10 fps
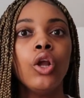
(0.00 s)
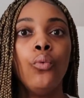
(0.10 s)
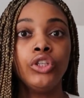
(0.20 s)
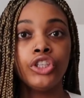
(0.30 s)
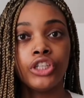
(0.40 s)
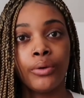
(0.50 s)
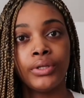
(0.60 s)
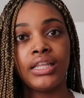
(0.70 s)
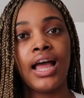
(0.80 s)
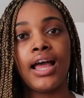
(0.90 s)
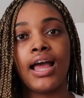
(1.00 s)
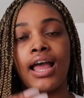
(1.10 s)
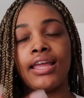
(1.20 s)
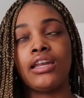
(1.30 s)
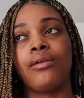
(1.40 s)
Once you're done with that,
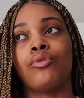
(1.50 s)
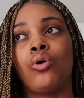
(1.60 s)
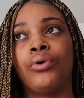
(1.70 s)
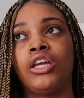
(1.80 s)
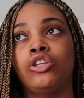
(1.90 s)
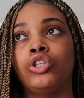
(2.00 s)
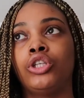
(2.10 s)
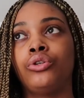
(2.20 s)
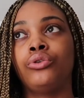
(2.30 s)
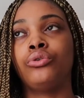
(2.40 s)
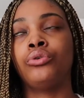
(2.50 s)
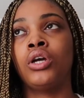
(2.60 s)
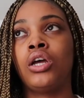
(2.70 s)
I ended up going into